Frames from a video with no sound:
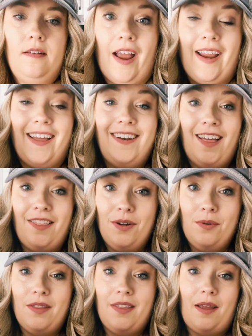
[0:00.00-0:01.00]
right, another
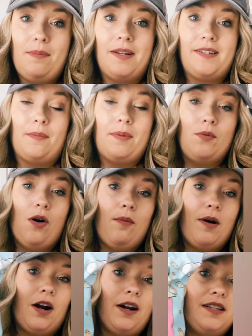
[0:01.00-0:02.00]
one that I picked up at
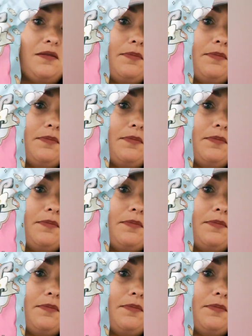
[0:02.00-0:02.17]
Walmart is